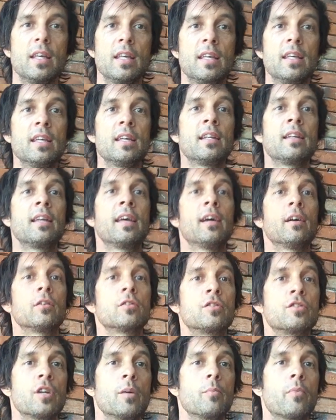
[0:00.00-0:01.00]

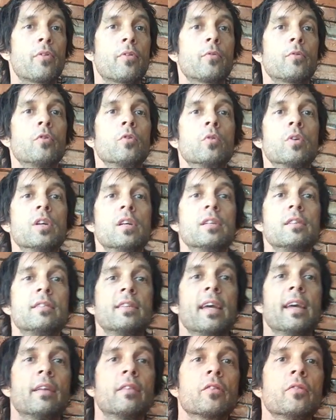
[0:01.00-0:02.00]
Inhale, jump through.
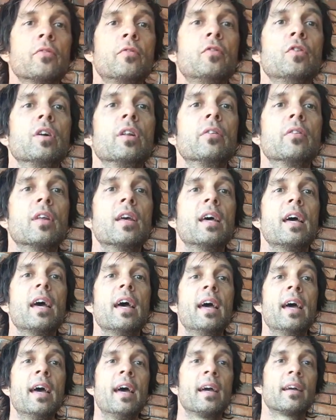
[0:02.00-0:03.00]
Take the foot.
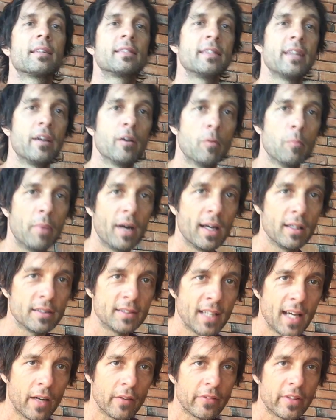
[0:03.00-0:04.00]
Exhale,
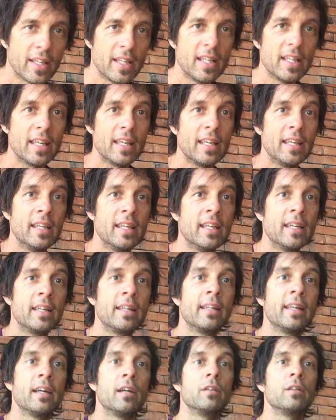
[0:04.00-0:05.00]
bow down.
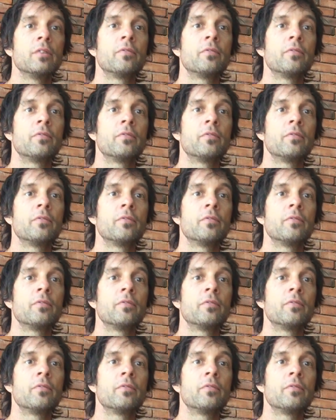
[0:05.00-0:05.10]
Inhale,